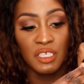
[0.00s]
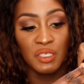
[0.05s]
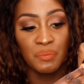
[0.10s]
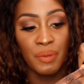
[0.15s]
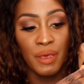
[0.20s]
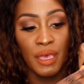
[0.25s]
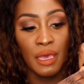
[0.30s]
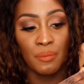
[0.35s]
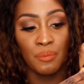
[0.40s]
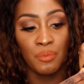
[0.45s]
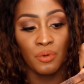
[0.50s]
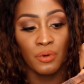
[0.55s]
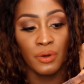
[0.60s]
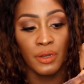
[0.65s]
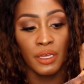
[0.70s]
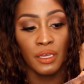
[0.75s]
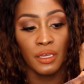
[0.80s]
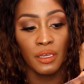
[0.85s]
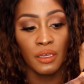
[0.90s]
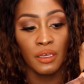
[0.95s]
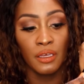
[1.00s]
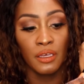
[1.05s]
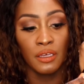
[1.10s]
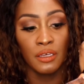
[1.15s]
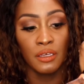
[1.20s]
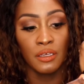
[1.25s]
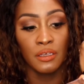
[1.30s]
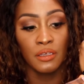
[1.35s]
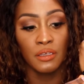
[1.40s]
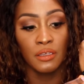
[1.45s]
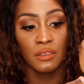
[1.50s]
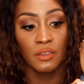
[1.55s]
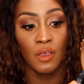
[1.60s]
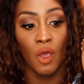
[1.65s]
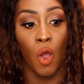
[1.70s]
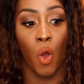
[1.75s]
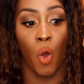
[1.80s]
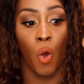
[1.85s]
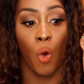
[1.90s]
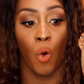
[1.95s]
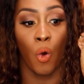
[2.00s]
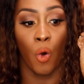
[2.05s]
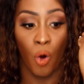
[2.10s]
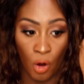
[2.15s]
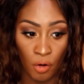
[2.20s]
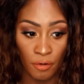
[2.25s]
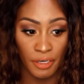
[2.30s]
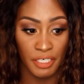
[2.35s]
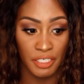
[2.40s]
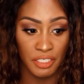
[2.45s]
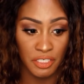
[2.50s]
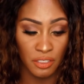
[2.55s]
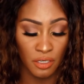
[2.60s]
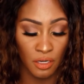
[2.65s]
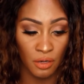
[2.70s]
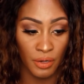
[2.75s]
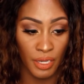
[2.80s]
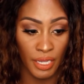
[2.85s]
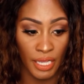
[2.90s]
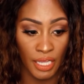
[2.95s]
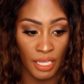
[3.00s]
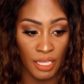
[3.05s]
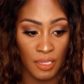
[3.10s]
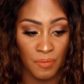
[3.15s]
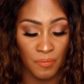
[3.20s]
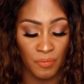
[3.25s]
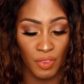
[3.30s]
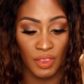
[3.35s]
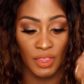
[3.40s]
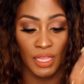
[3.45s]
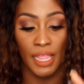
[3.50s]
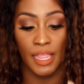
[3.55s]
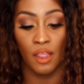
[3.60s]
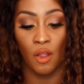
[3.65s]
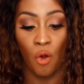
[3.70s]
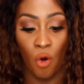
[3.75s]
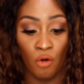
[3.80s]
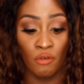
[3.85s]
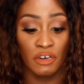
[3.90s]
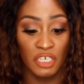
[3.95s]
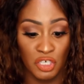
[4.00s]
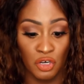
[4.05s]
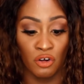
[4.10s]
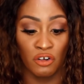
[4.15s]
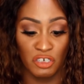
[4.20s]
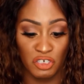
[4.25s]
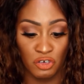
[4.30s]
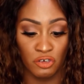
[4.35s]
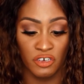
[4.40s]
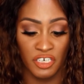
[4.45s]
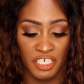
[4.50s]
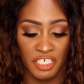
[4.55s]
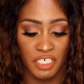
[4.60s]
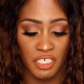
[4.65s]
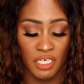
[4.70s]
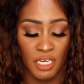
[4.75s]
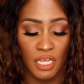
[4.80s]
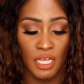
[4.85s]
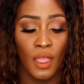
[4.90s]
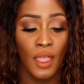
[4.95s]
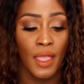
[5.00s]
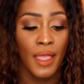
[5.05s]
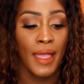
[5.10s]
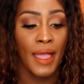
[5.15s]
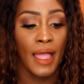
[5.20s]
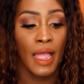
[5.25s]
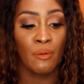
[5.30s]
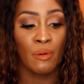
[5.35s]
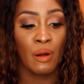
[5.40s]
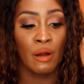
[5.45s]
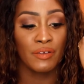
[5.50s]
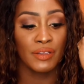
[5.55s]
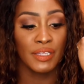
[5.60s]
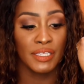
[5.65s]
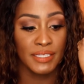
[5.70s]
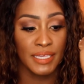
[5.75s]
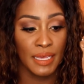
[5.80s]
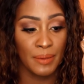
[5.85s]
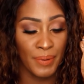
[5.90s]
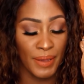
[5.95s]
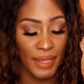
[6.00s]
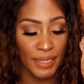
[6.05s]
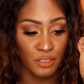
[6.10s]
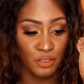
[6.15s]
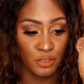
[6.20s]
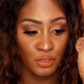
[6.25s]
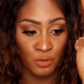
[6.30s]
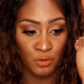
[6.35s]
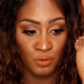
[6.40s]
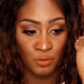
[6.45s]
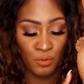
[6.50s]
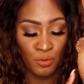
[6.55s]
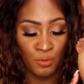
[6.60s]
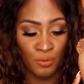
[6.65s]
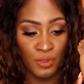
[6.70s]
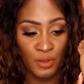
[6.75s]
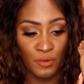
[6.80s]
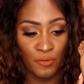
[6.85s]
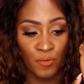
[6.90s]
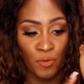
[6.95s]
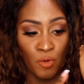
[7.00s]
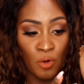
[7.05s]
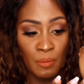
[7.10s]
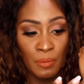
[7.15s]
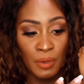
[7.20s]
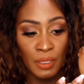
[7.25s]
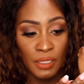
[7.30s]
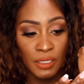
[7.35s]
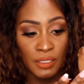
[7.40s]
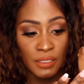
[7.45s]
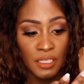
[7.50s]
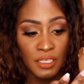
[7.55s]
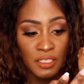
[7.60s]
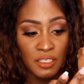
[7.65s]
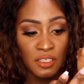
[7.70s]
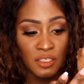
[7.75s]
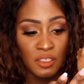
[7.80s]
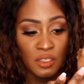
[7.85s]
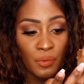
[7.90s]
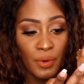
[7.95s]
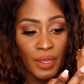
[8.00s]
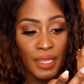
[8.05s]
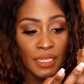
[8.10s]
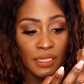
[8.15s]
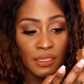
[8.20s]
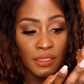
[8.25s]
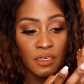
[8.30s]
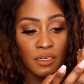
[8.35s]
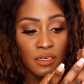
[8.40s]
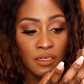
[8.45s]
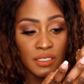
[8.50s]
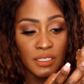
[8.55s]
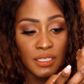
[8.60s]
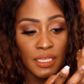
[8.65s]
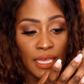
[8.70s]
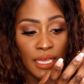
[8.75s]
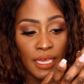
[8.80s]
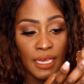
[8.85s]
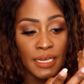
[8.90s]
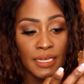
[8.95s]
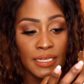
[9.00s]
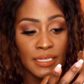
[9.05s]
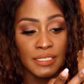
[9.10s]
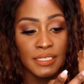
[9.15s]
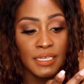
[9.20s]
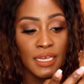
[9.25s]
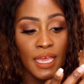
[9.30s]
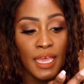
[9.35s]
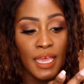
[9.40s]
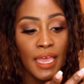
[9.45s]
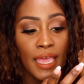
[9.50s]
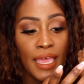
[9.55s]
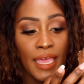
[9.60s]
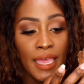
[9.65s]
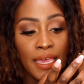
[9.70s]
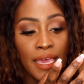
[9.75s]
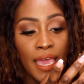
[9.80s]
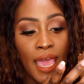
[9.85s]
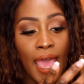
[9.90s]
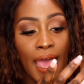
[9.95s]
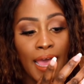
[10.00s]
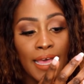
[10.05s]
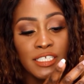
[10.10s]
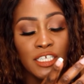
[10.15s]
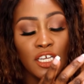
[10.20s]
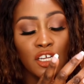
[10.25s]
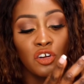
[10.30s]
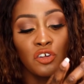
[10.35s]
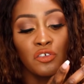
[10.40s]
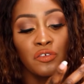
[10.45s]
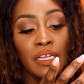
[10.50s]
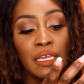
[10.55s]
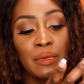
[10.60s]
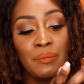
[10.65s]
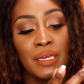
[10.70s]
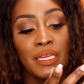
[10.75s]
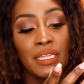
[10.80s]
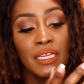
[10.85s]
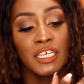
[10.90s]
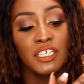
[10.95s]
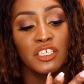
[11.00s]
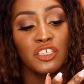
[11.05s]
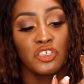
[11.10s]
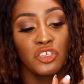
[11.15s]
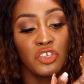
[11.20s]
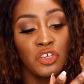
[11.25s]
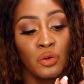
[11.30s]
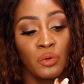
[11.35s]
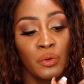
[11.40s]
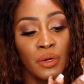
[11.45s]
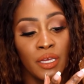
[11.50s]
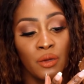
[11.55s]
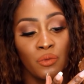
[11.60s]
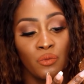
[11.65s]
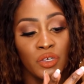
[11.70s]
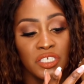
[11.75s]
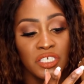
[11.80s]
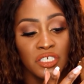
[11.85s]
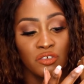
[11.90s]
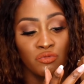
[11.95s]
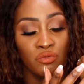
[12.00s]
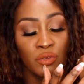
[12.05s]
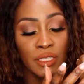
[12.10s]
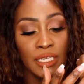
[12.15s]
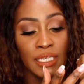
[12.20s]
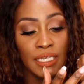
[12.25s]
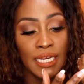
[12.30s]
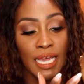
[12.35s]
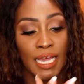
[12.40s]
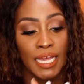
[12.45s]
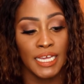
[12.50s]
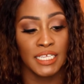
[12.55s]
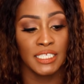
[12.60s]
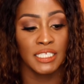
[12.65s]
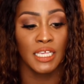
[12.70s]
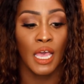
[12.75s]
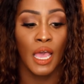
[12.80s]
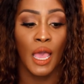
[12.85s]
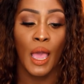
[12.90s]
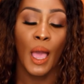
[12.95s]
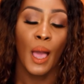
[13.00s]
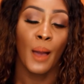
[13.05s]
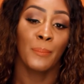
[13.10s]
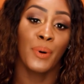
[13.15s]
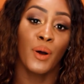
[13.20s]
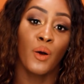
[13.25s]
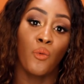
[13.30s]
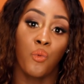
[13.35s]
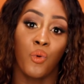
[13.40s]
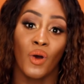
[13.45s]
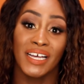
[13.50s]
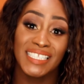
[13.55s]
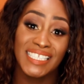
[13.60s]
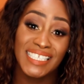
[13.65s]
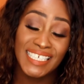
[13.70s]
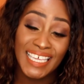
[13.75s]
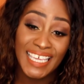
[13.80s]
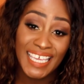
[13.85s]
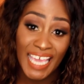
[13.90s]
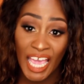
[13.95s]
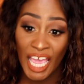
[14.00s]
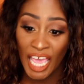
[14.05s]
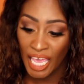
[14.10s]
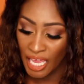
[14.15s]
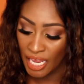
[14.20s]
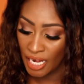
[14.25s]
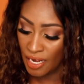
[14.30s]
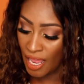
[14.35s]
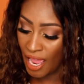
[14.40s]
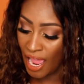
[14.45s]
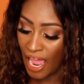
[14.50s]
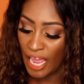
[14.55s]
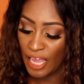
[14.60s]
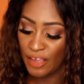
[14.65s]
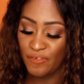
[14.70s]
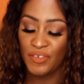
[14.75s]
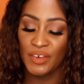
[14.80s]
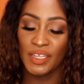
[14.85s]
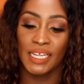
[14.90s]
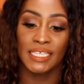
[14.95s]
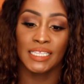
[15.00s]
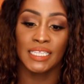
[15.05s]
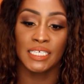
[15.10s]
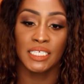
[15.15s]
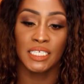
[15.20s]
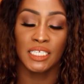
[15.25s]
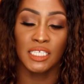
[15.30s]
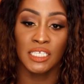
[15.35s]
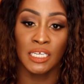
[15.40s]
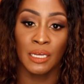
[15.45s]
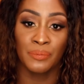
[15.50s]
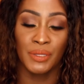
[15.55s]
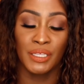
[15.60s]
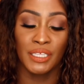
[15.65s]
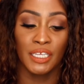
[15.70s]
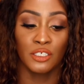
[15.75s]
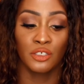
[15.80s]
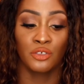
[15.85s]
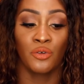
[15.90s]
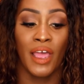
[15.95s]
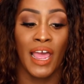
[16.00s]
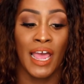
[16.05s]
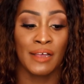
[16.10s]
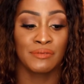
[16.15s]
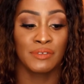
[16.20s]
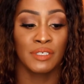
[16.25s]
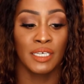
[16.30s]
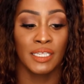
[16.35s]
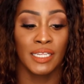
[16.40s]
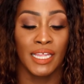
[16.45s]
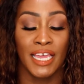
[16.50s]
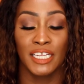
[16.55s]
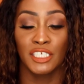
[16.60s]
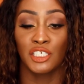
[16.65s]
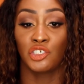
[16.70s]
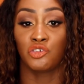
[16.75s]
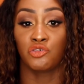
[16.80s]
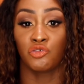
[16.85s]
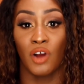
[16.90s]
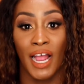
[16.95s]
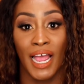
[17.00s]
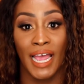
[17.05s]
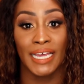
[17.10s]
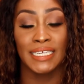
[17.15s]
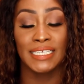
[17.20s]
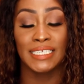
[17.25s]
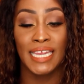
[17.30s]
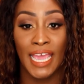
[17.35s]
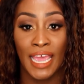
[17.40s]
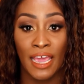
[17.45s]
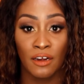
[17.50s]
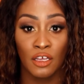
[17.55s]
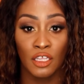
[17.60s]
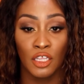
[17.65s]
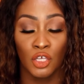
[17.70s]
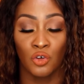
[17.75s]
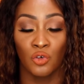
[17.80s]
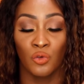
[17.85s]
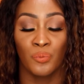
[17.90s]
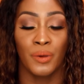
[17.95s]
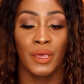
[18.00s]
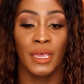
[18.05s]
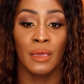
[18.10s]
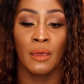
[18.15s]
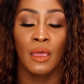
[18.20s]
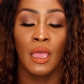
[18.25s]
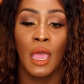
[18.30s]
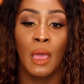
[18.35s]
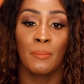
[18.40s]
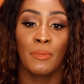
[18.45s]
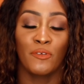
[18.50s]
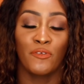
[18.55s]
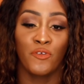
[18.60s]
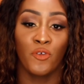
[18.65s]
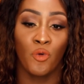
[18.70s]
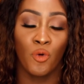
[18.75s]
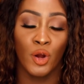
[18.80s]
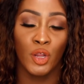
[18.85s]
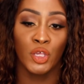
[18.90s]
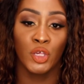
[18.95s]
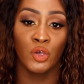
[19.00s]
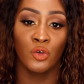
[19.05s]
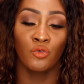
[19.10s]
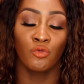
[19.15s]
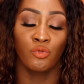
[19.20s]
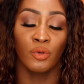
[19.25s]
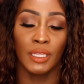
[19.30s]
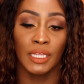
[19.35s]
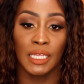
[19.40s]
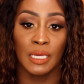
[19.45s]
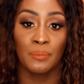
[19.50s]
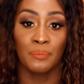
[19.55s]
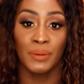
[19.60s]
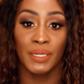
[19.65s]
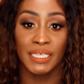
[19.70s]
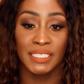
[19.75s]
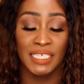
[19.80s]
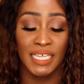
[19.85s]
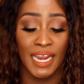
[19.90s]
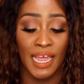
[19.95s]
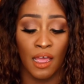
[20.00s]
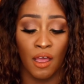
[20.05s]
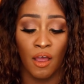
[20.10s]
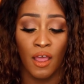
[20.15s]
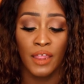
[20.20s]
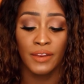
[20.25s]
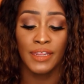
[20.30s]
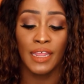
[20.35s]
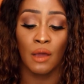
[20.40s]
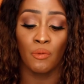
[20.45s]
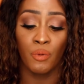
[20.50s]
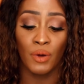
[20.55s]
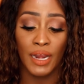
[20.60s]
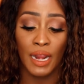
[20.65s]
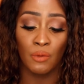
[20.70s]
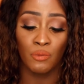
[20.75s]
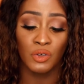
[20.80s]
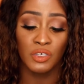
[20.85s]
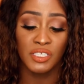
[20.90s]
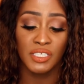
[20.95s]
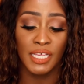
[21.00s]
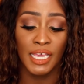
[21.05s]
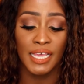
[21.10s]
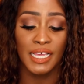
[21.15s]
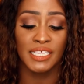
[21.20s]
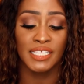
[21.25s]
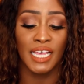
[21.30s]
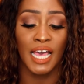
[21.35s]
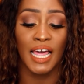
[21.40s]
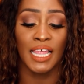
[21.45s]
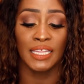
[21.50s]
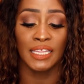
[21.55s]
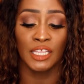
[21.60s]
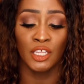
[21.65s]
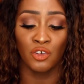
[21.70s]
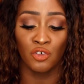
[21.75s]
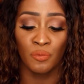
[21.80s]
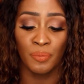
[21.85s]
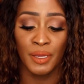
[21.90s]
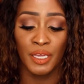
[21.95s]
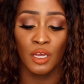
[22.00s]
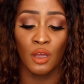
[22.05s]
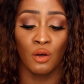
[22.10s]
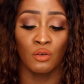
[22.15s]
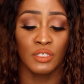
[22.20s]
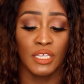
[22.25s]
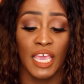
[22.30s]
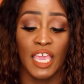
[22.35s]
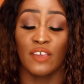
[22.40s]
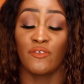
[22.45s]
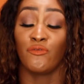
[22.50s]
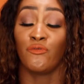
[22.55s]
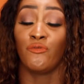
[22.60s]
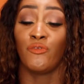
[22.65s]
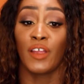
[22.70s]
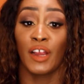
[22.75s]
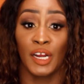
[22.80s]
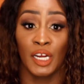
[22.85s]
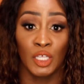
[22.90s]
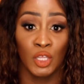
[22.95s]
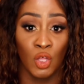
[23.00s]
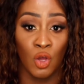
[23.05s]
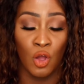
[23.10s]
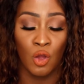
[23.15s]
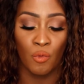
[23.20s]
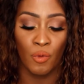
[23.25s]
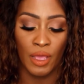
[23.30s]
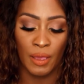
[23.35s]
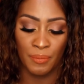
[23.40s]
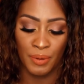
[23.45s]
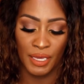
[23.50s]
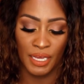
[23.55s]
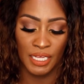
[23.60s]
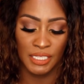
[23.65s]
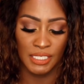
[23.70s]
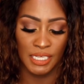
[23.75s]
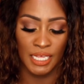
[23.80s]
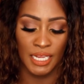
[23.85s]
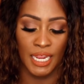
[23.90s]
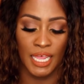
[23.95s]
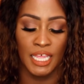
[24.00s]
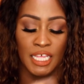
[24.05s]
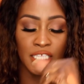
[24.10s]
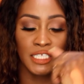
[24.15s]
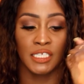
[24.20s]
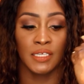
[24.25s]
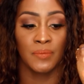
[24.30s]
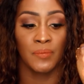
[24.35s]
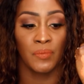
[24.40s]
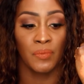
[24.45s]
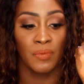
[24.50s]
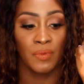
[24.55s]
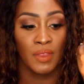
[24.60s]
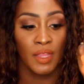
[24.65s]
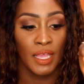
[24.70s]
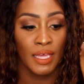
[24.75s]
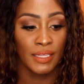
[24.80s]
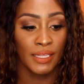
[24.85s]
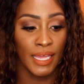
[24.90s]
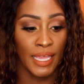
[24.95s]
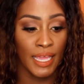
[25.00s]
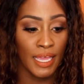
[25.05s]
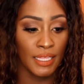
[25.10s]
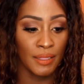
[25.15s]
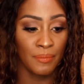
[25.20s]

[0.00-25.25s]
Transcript: bad boy is orange, okay? Like orange, orange, orange. However, let's get back to the formula. This is the way it looks and it has a creaminess to it, which is really nice. But once again, I feel like this is something that you have to let dry down a little bit before you really blend it out. Now, what I will say is a little bit goes a very long way because it is like,